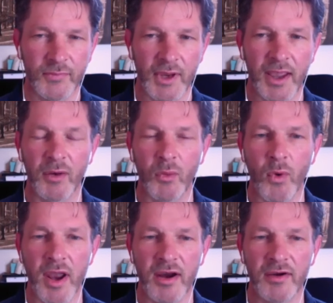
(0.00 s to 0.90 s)
and
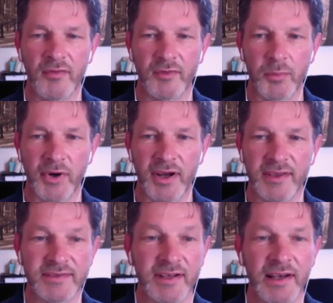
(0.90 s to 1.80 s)
aware of the breath
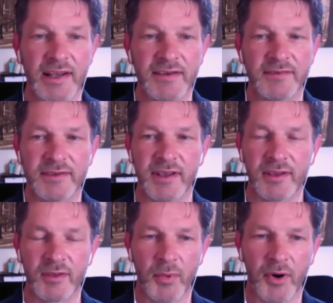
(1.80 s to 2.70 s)
as it leaves
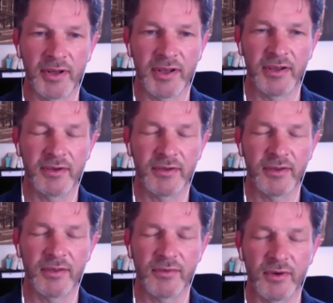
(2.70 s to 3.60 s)
the body
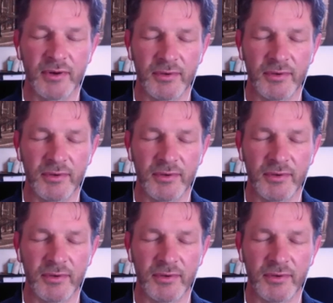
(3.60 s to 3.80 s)
through your nose.